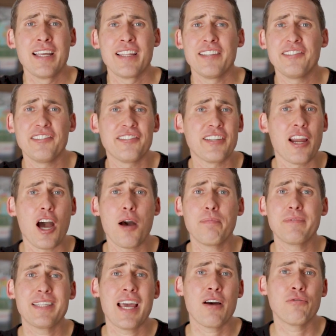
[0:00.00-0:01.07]
This is an
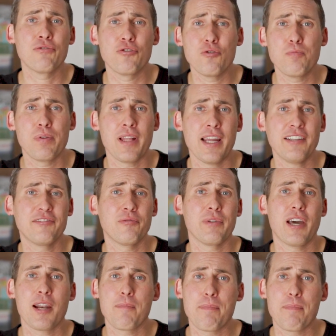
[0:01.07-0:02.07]
up-down duplex, so we got a